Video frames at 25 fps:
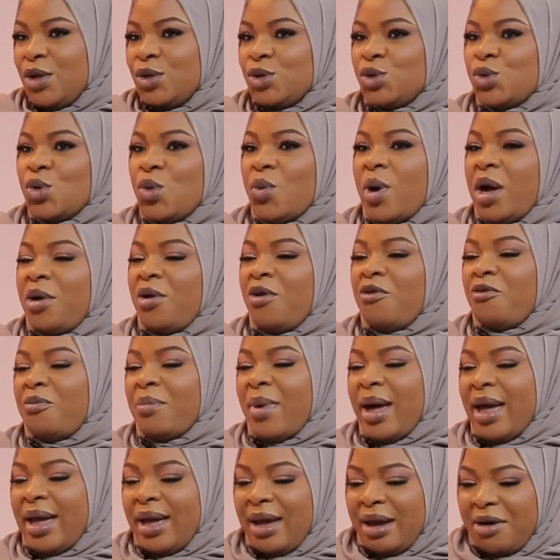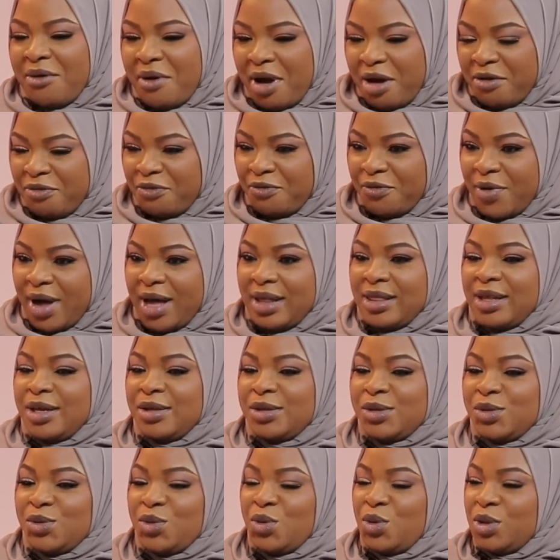So one of my
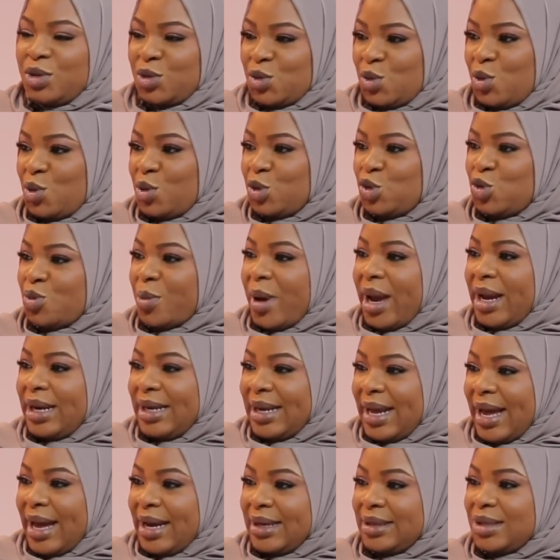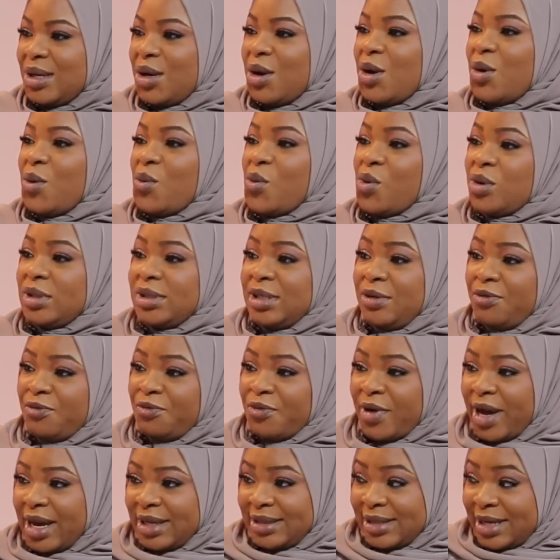grandfathers, who is close to my dad, was
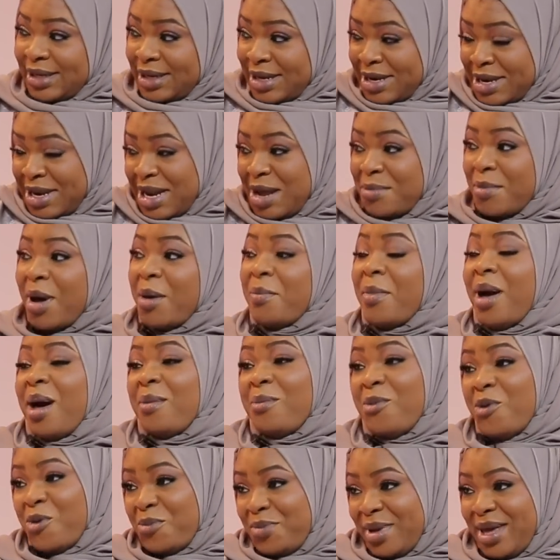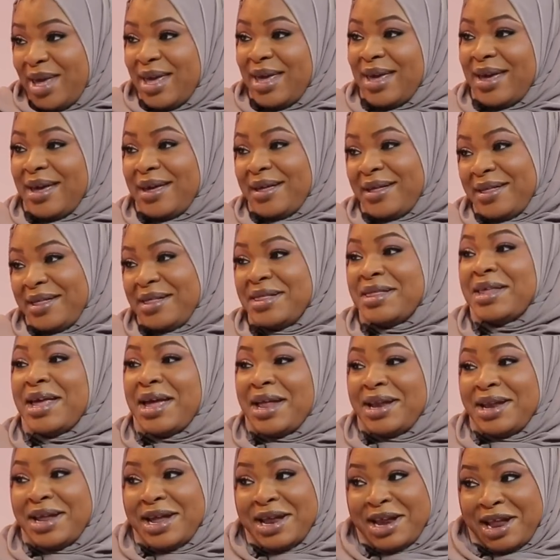invited. And Nima Mam will be here, and they
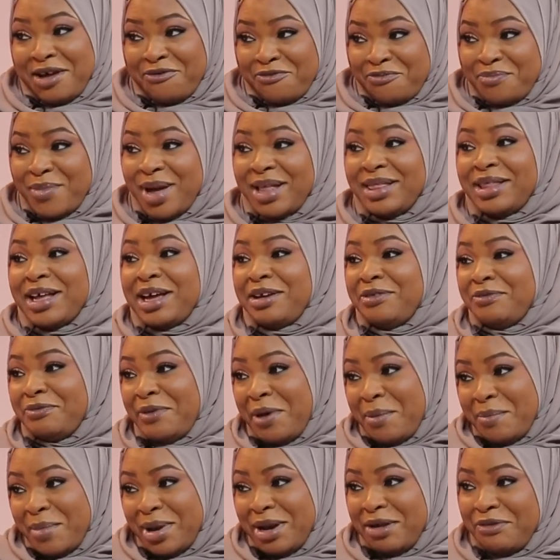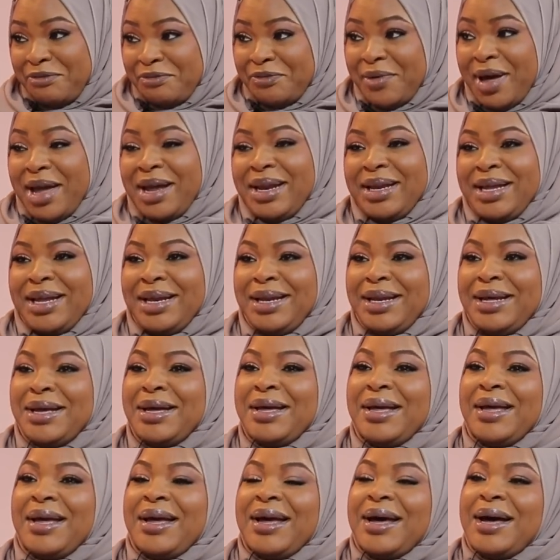are there. And I've met that family
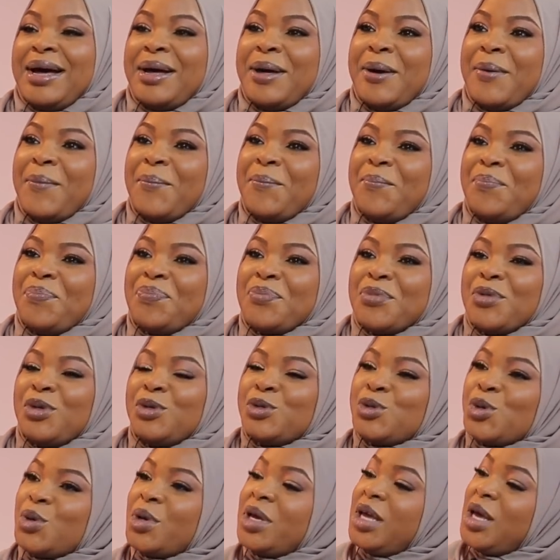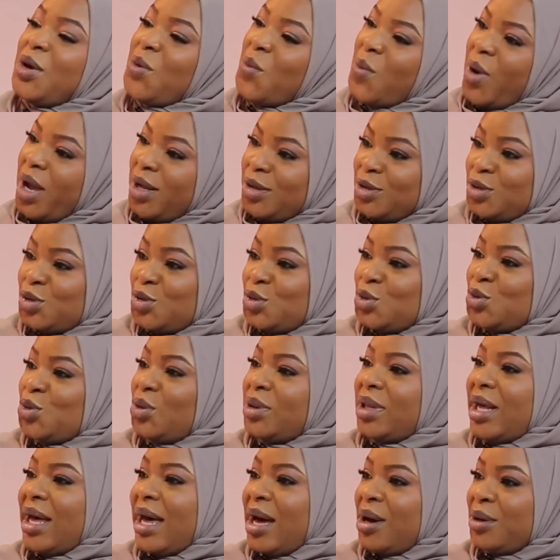finally. So he went to
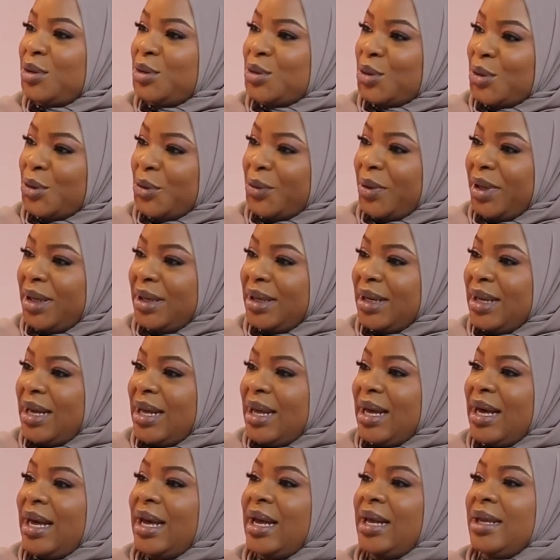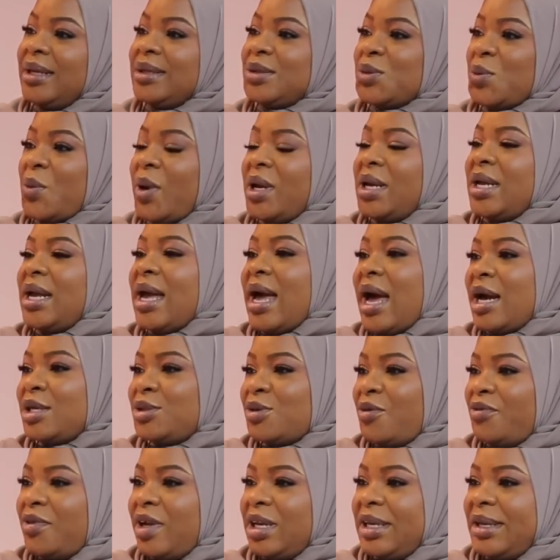do the outdooring. And when he
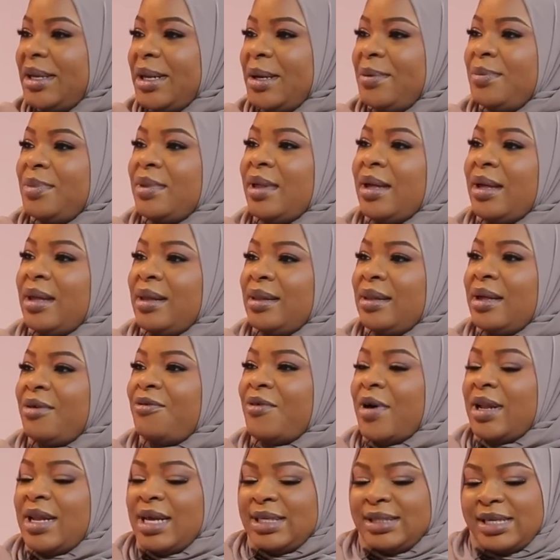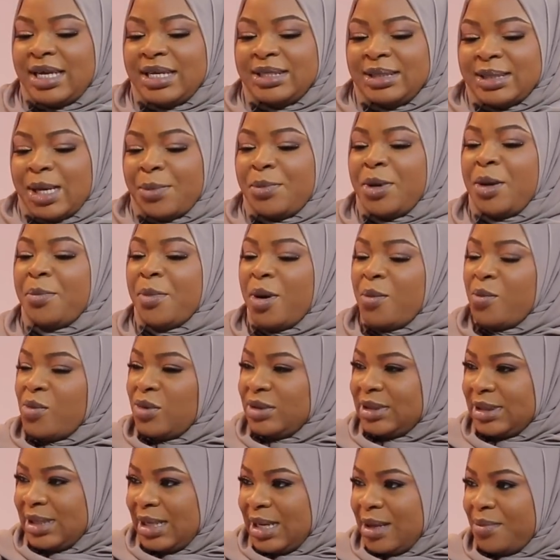asked of the name, the father said Shamima
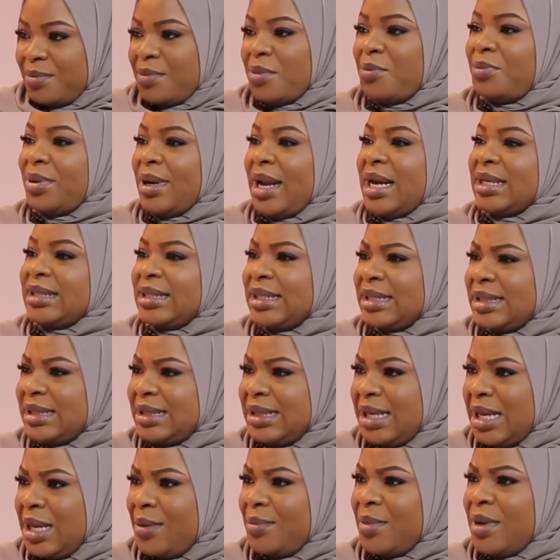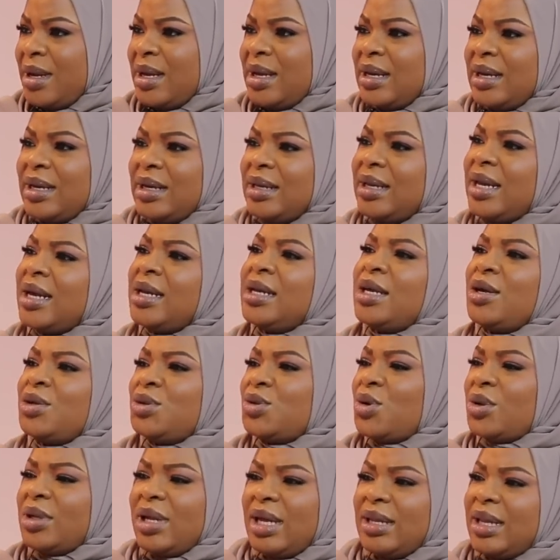Muslim plus his name. Then he
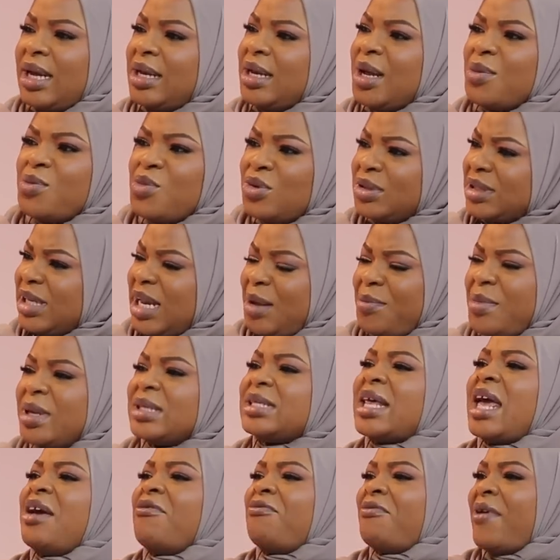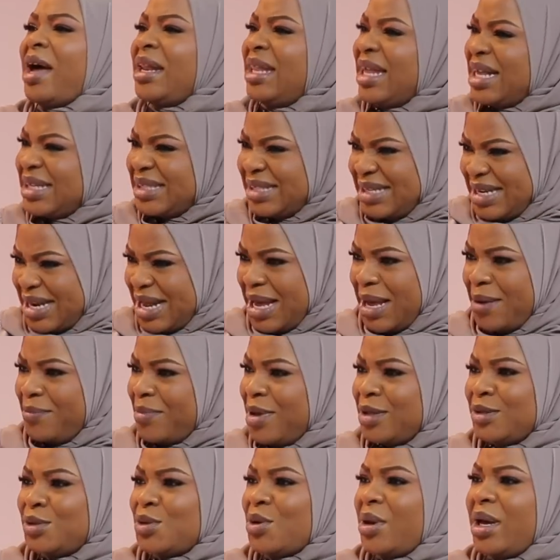told her that the Muslim is her father's
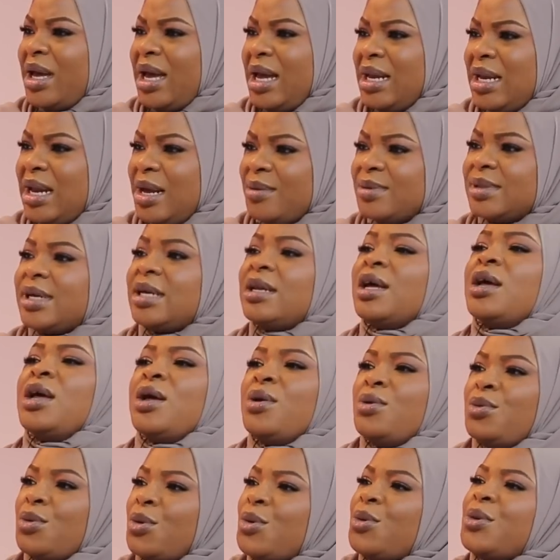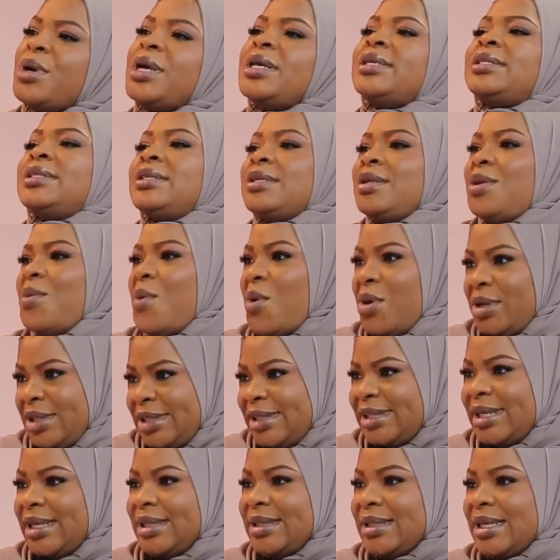name. It's not her name. He said, no, he still
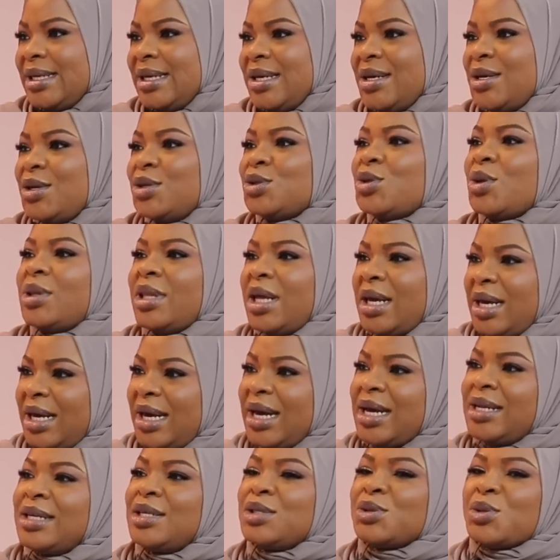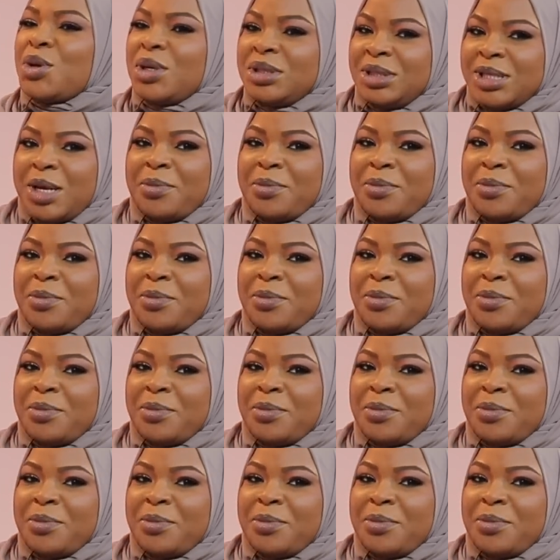wants it. So the girl is called